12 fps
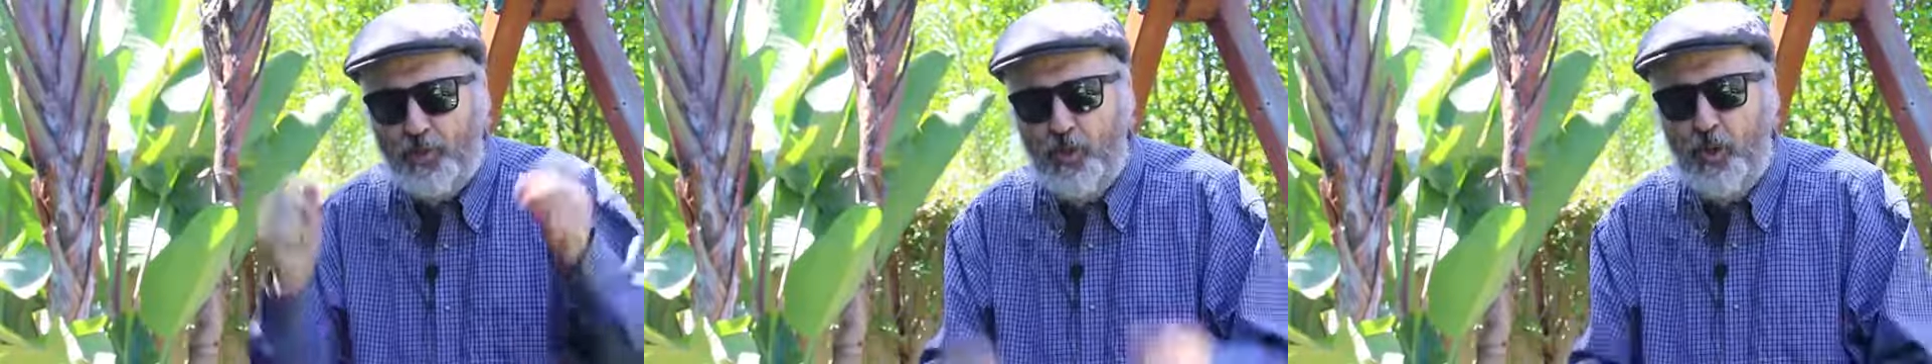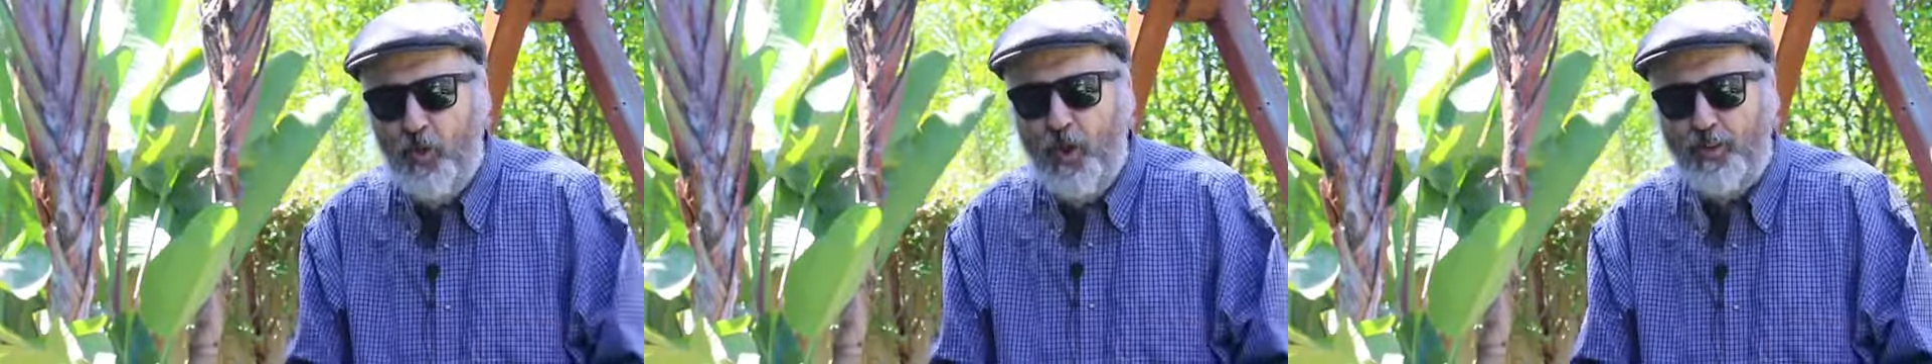
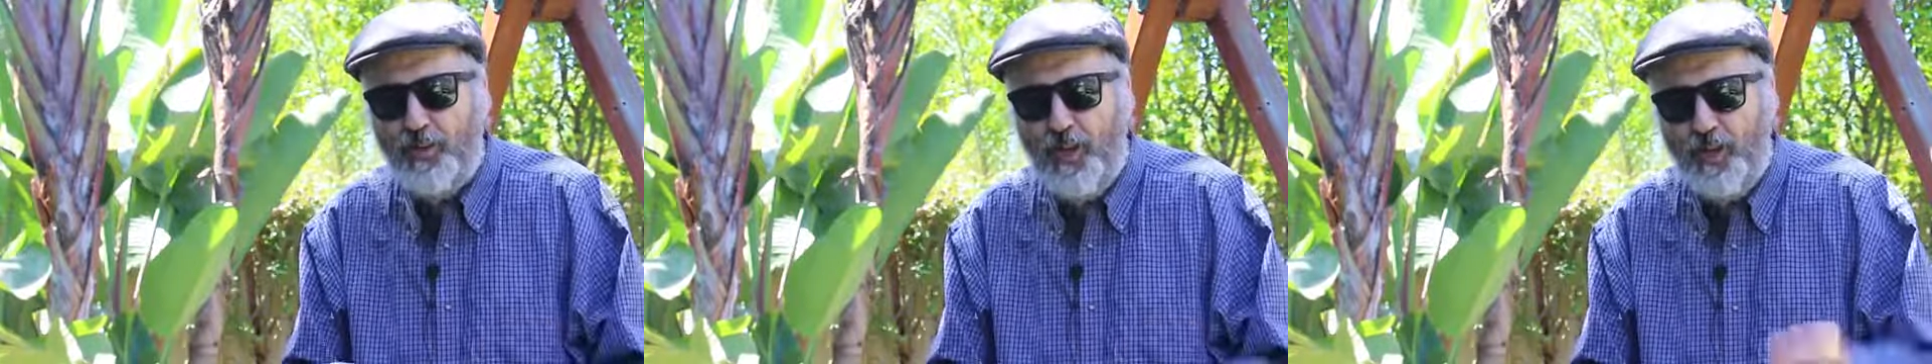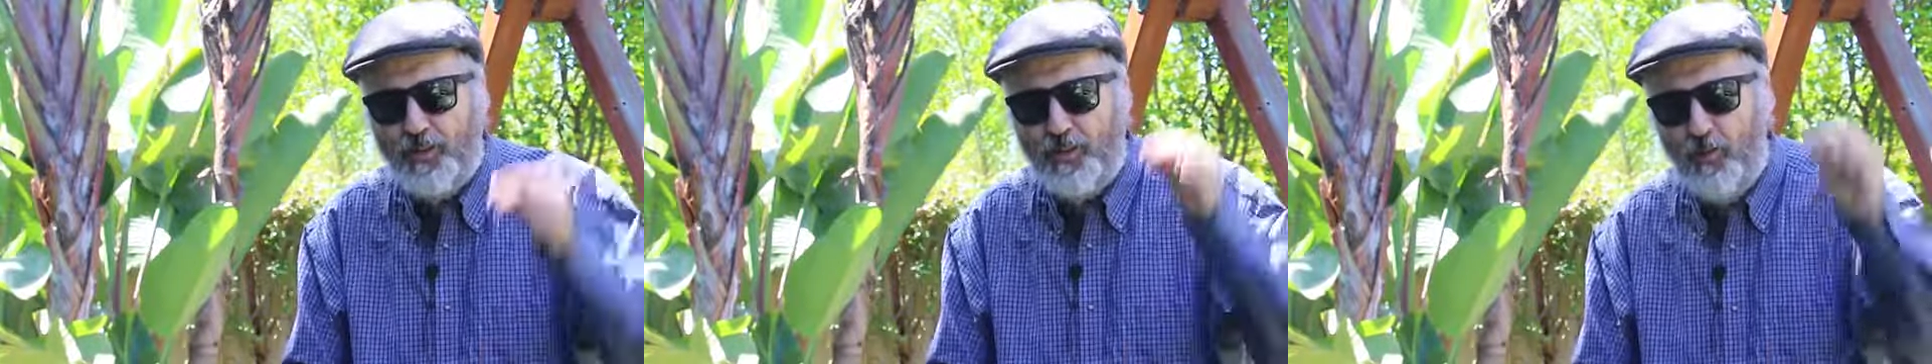200
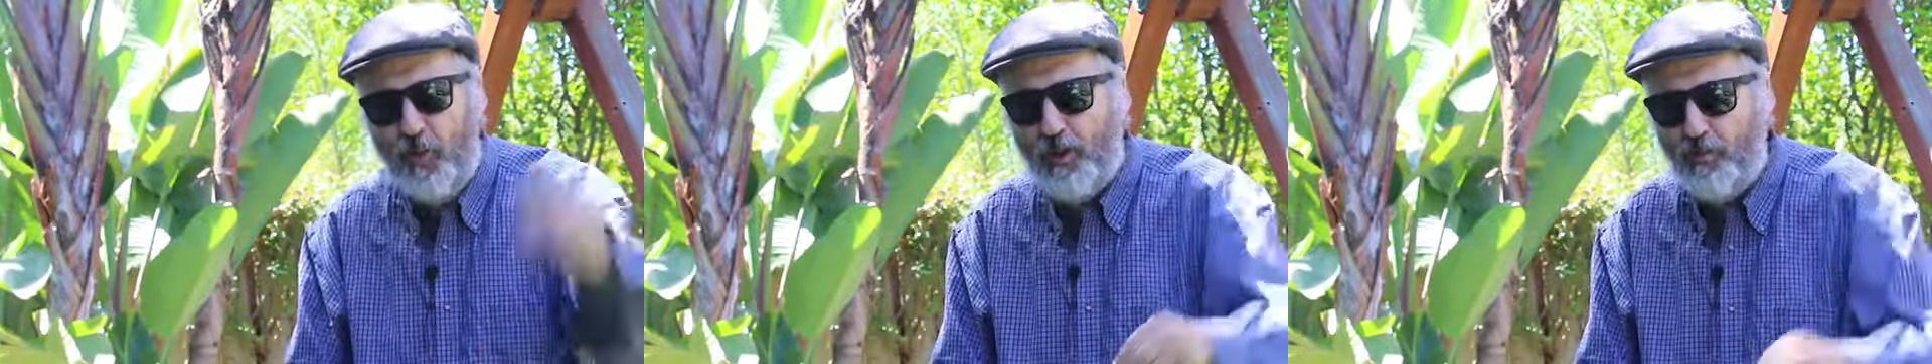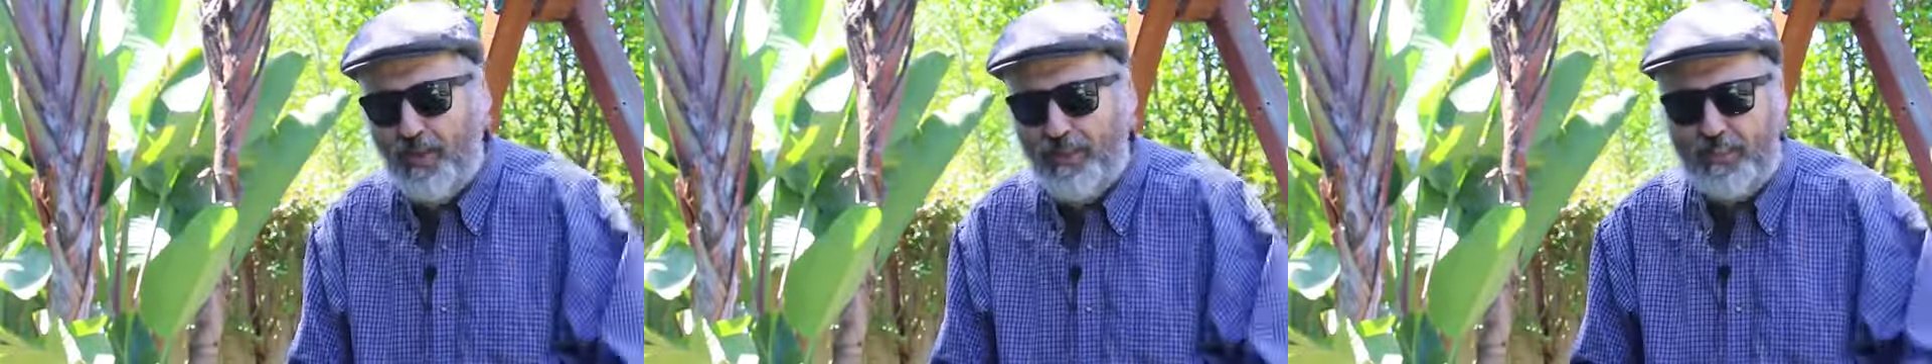years of white
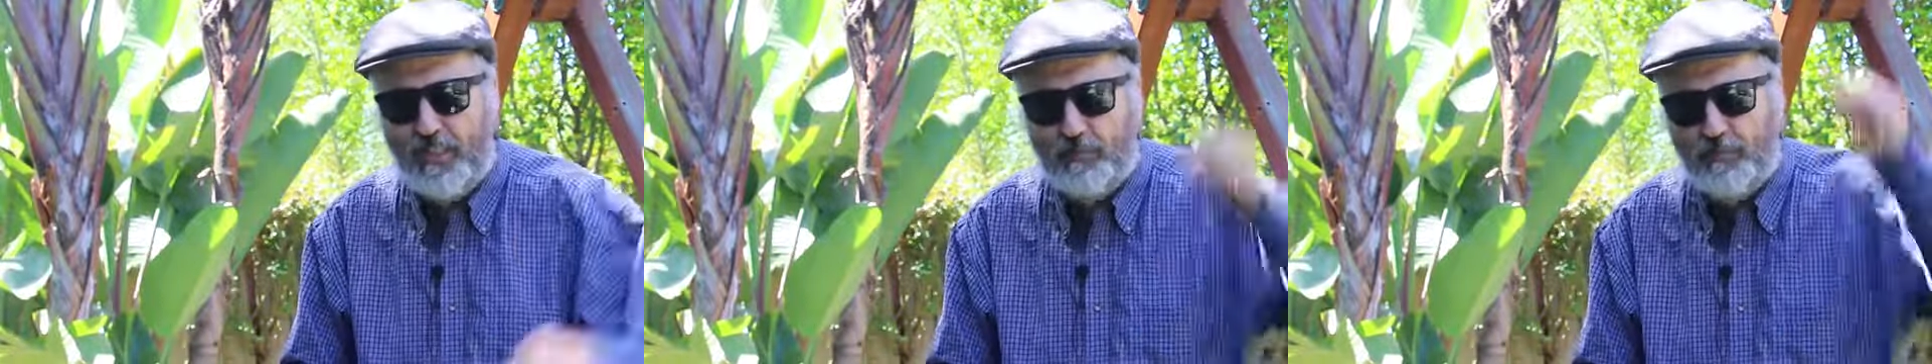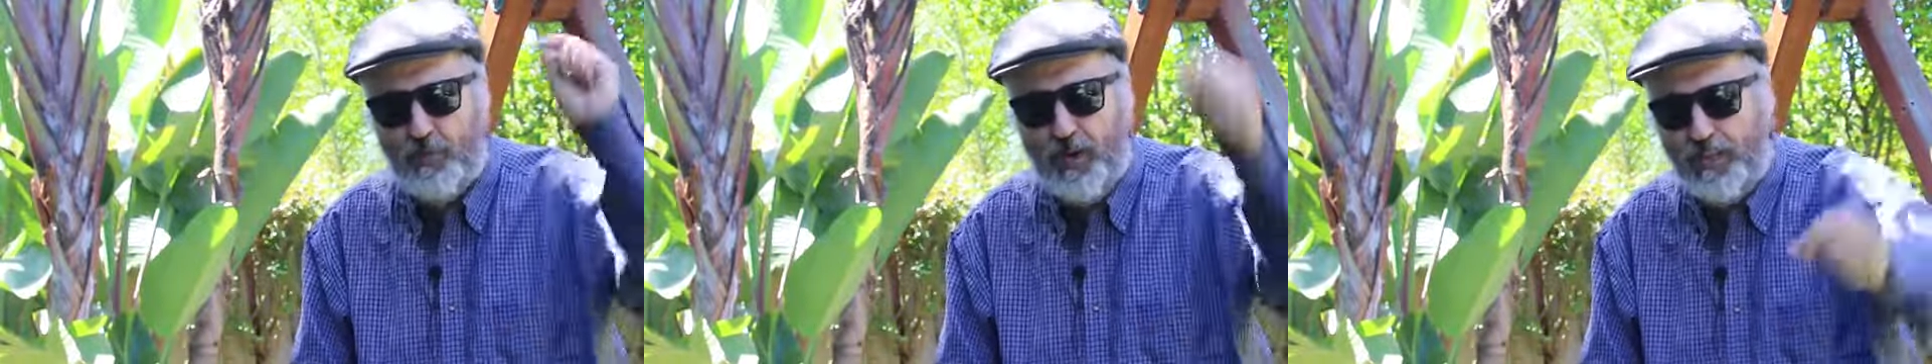
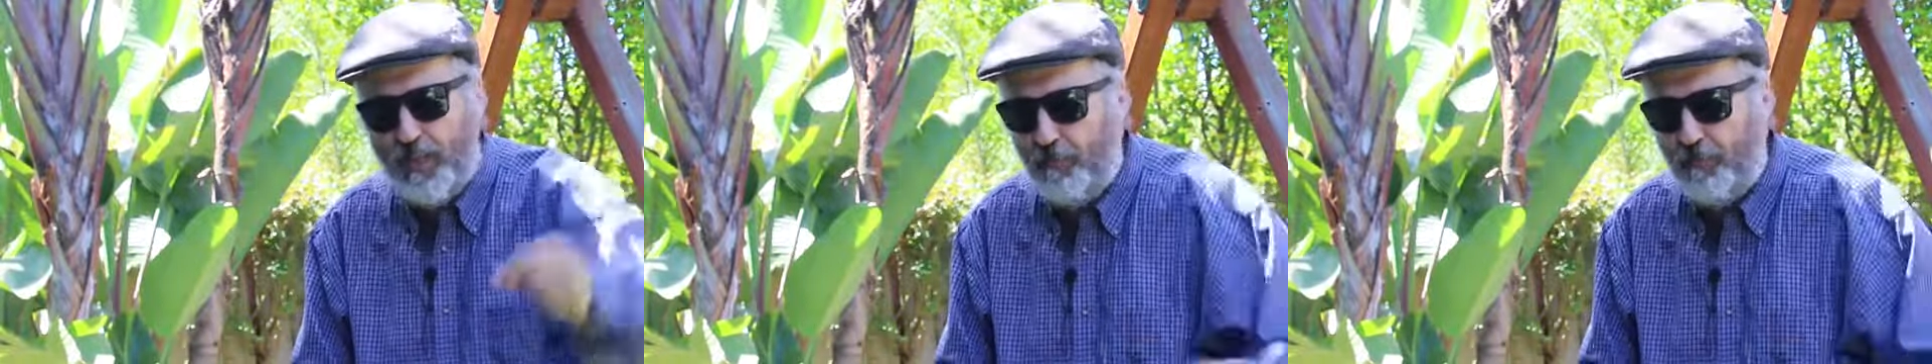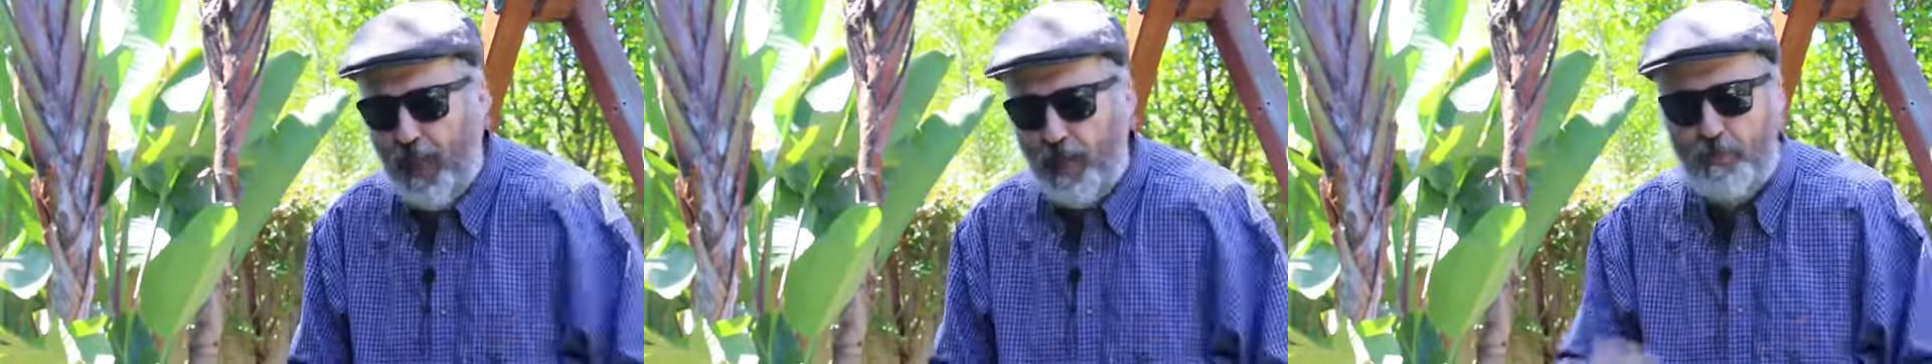racism directed at
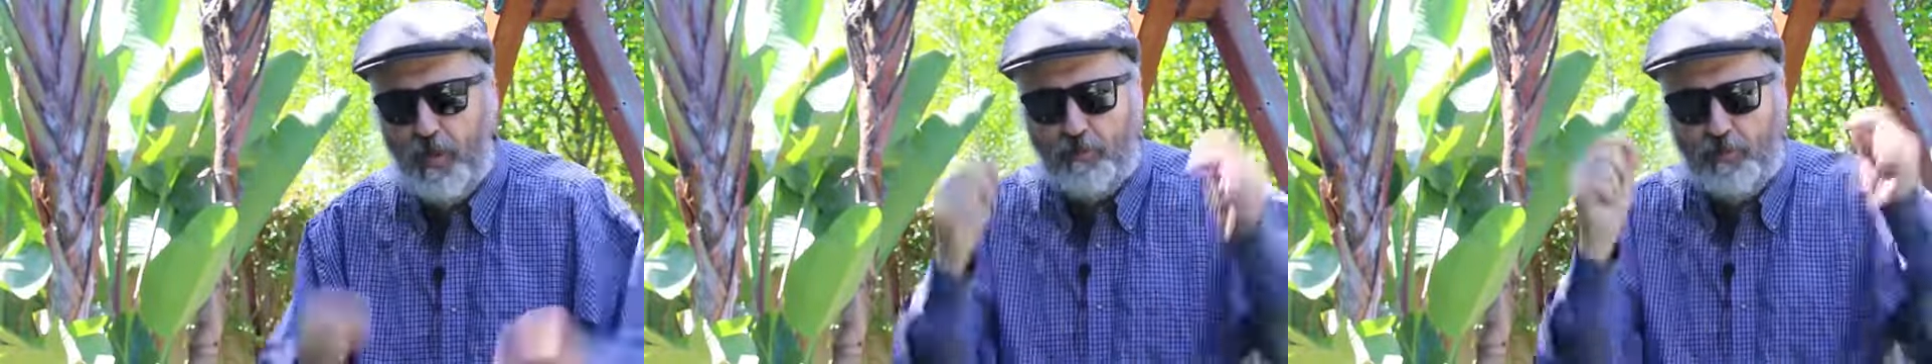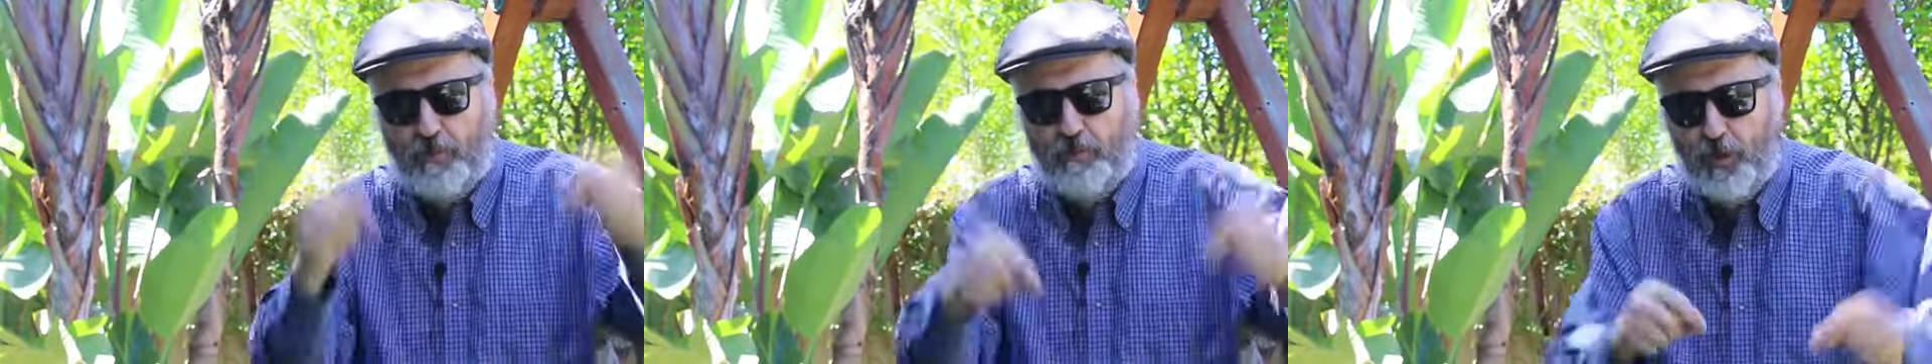black
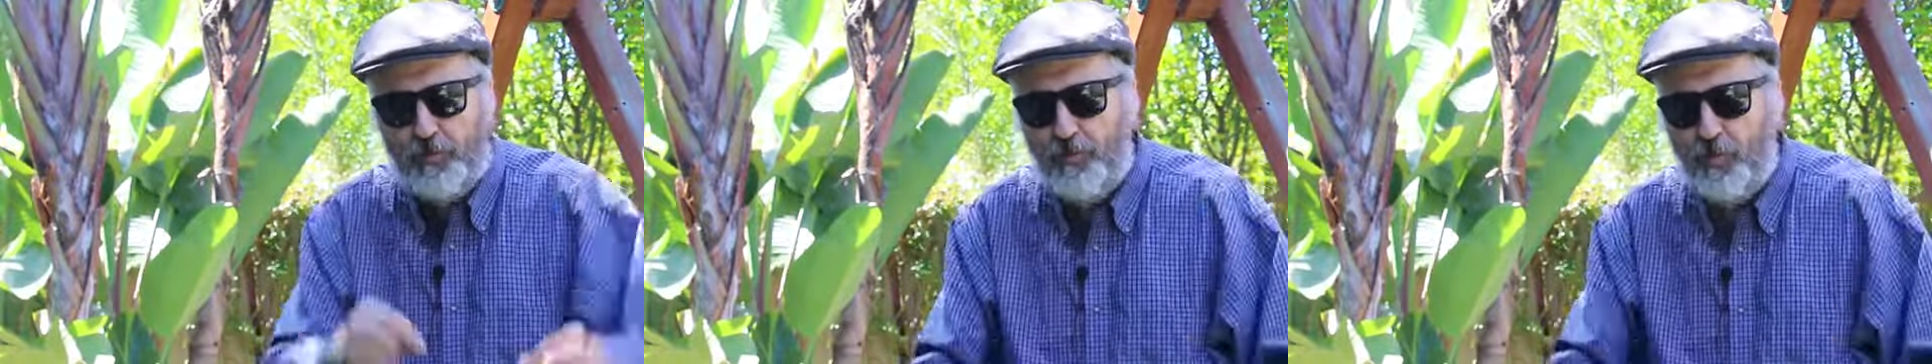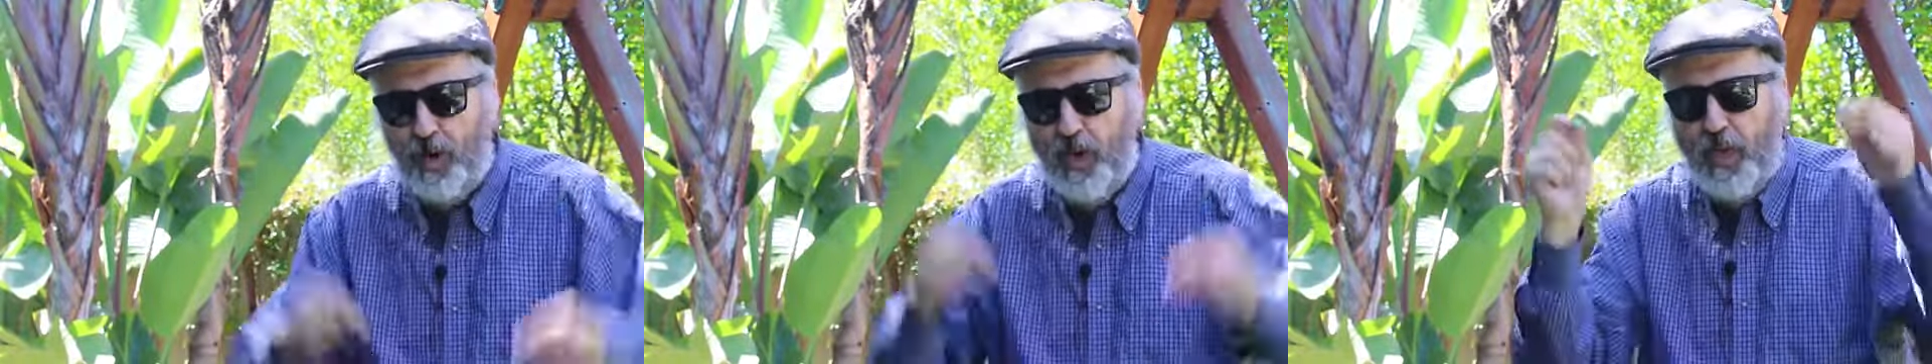people in
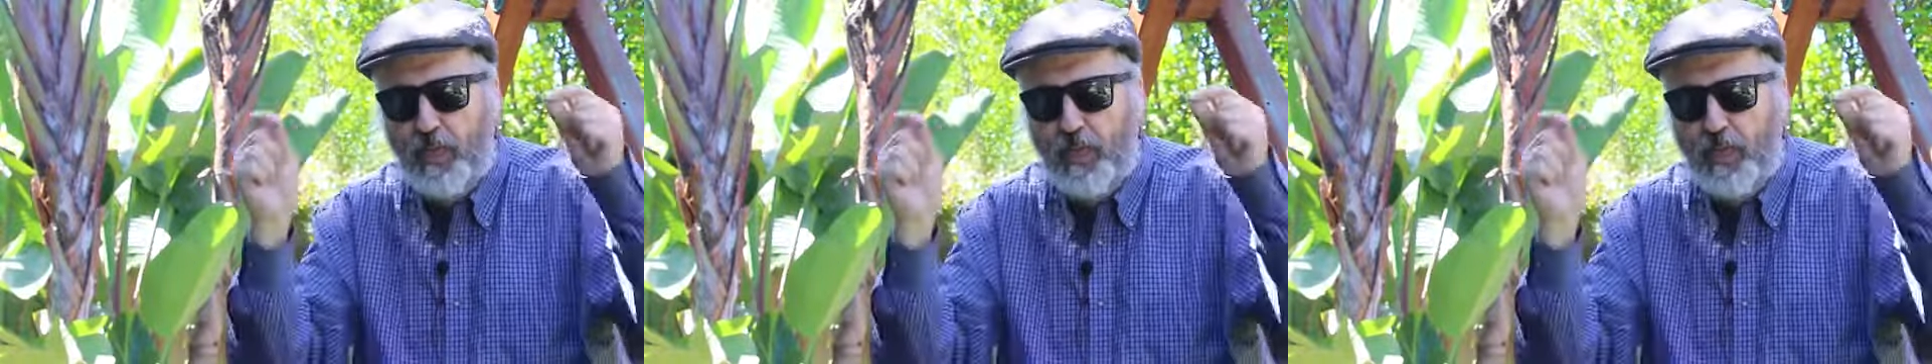Baltimore,